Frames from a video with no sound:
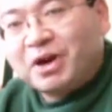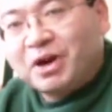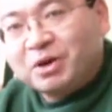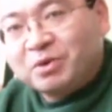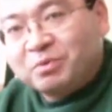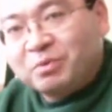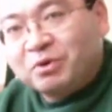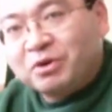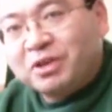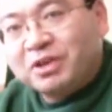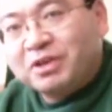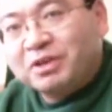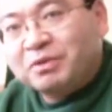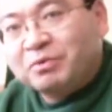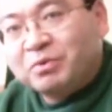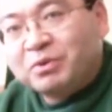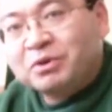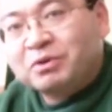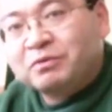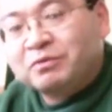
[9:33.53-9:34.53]

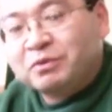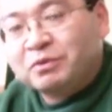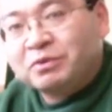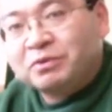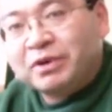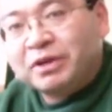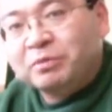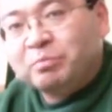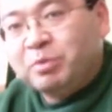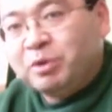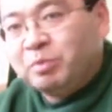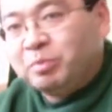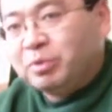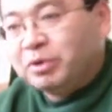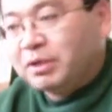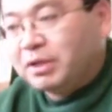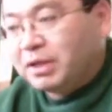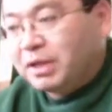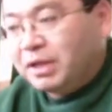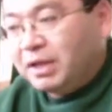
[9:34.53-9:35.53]
hardworking, wonderful, great
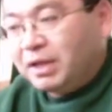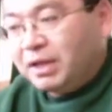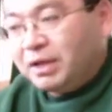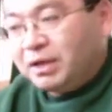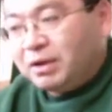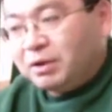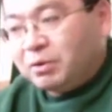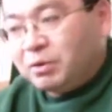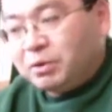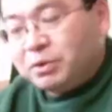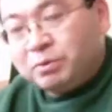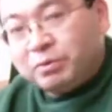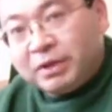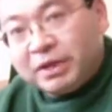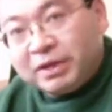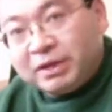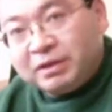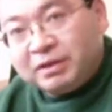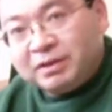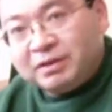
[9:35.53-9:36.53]
people, all the
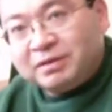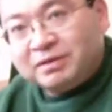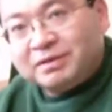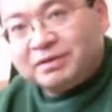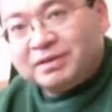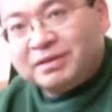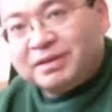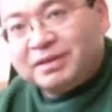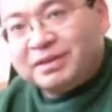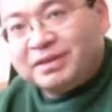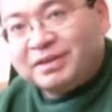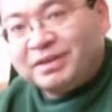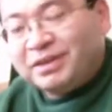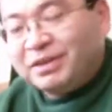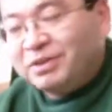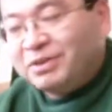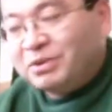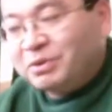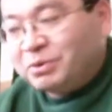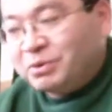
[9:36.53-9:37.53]
way
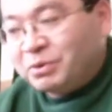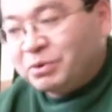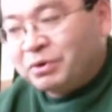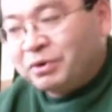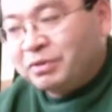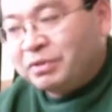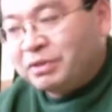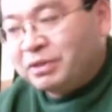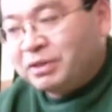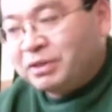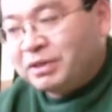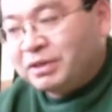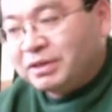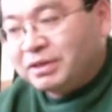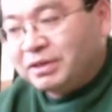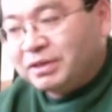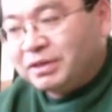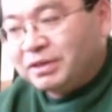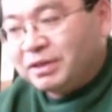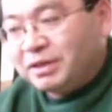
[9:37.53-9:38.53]
in the north, in
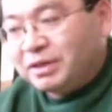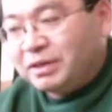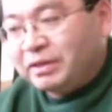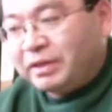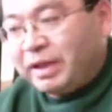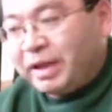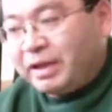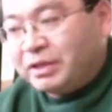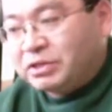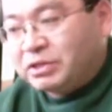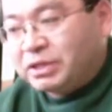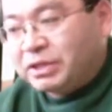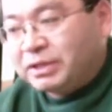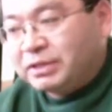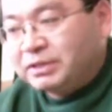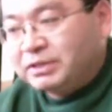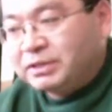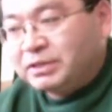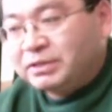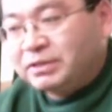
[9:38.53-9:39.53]

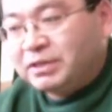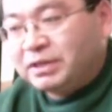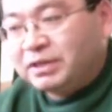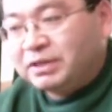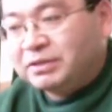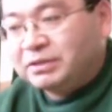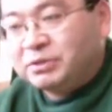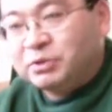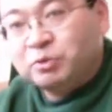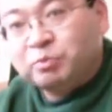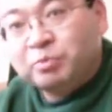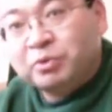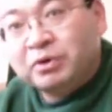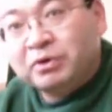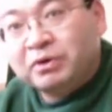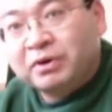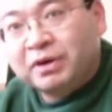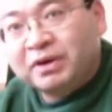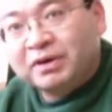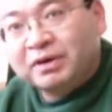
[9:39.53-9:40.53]
Ashland and
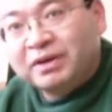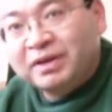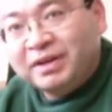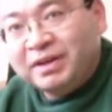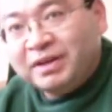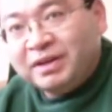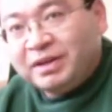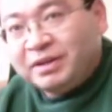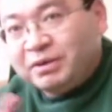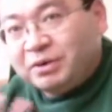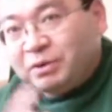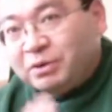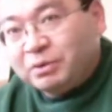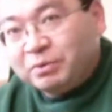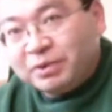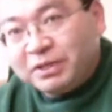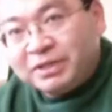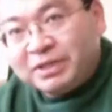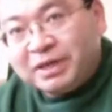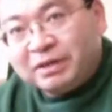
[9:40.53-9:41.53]
Superior,
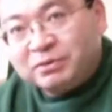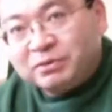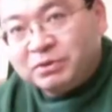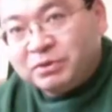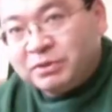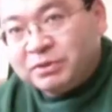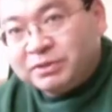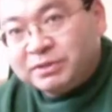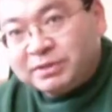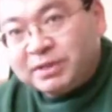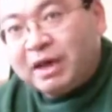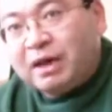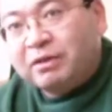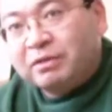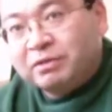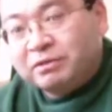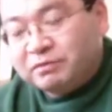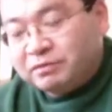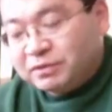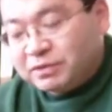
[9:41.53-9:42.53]
all the way down to the
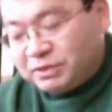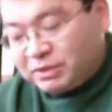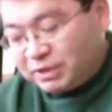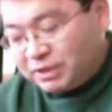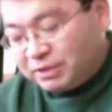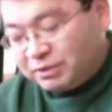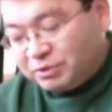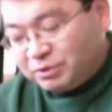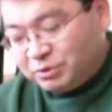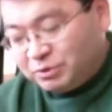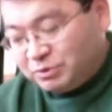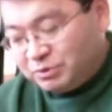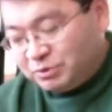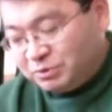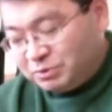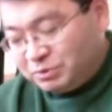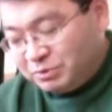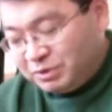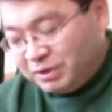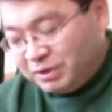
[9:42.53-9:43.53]
south of the state to